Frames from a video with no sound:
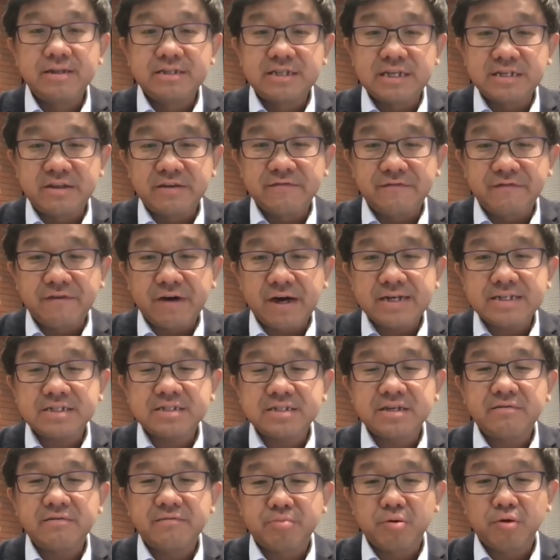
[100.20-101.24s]
the device
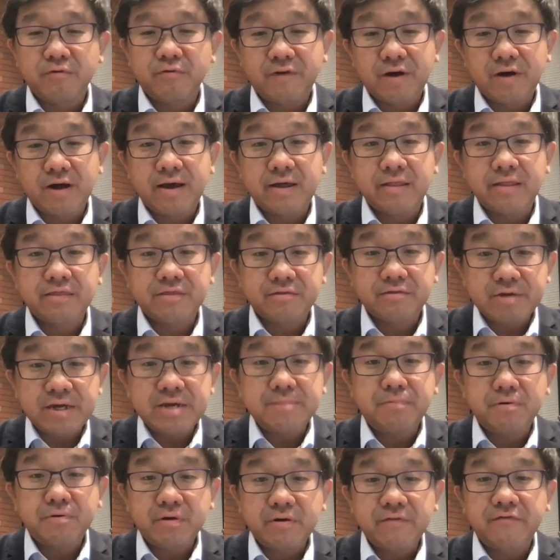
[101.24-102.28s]
can provide
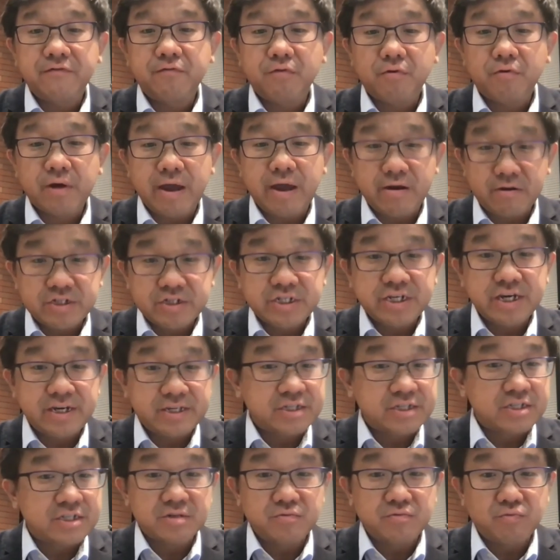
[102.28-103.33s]
3.4 air
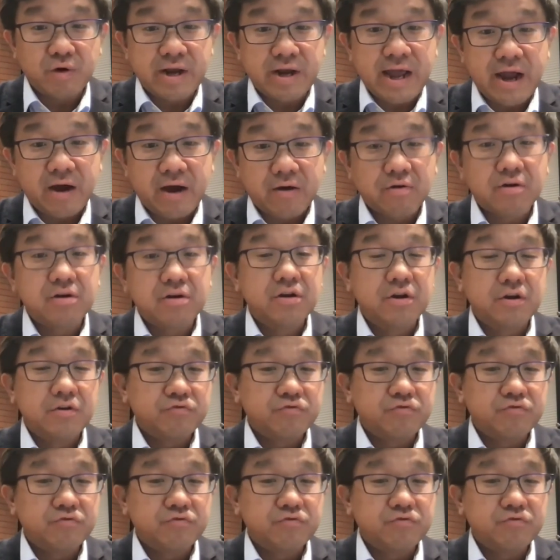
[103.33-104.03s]
changes in 1 hour,